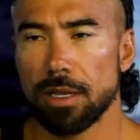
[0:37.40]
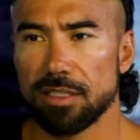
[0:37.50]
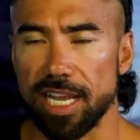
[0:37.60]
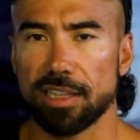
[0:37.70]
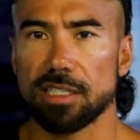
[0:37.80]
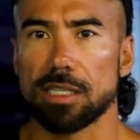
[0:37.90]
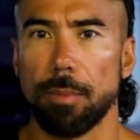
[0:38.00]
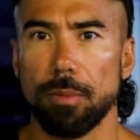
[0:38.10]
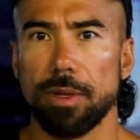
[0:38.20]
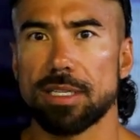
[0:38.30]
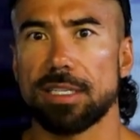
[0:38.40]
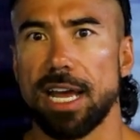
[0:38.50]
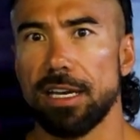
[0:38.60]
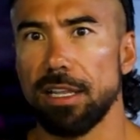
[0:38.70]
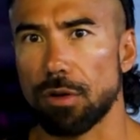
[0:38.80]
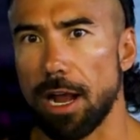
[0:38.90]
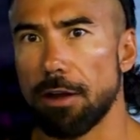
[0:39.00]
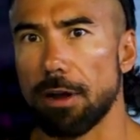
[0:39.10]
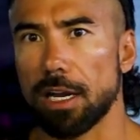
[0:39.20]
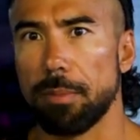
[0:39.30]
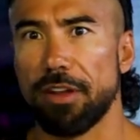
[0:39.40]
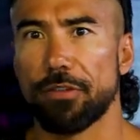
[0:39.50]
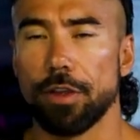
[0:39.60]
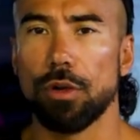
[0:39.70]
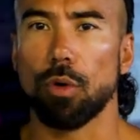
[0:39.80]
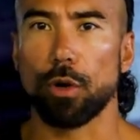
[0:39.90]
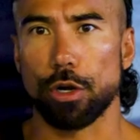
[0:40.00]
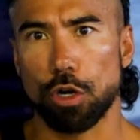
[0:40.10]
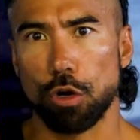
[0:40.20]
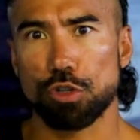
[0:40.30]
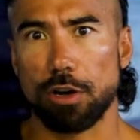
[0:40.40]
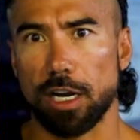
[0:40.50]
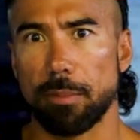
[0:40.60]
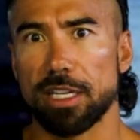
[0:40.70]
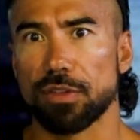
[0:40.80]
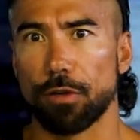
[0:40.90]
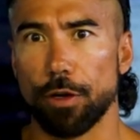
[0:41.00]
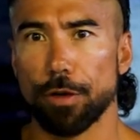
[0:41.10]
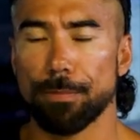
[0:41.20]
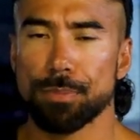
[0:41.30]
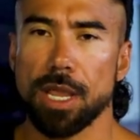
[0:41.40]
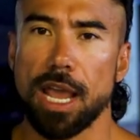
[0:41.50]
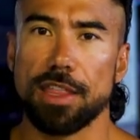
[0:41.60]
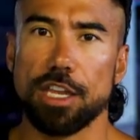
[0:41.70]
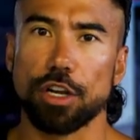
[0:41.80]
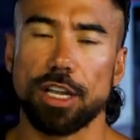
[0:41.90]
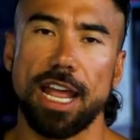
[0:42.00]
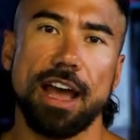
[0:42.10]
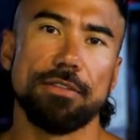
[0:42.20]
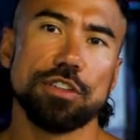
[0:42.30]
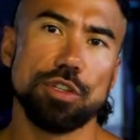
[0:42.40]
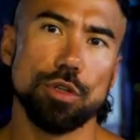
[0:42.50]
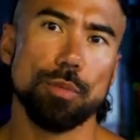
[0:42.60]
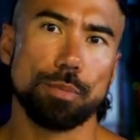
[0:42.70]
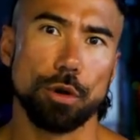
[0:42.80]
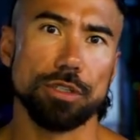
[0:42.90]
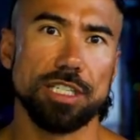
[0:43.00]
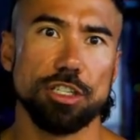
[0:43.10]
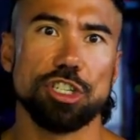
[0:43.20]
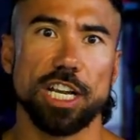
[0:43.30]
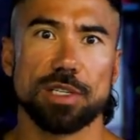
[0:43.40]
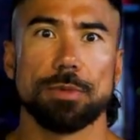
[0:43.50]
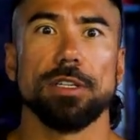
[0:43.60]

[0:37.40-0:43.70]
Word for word: Take the supplements that either I recommend for you or your coach recommends for you, and then you're gonna have two protein shakes per